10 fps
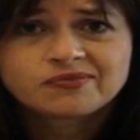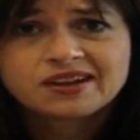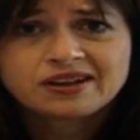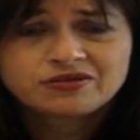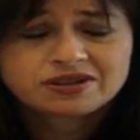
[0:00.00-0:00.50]

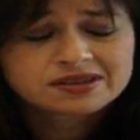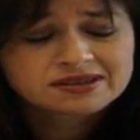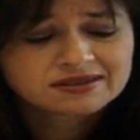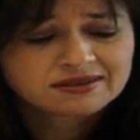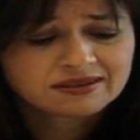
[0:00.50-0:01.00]

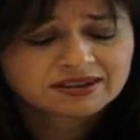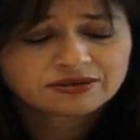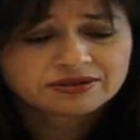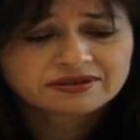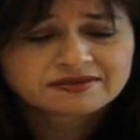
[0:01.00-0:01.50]
heiress,
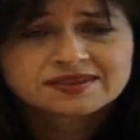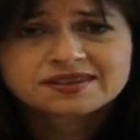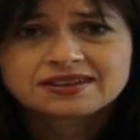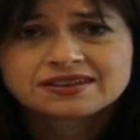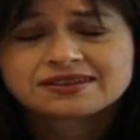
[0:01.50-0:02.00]
you can
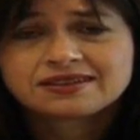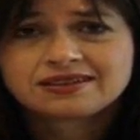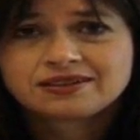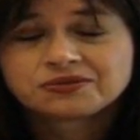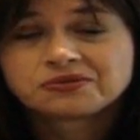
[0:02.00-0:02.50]
sit
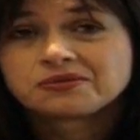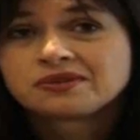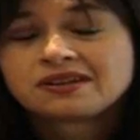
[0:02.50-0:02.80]
in your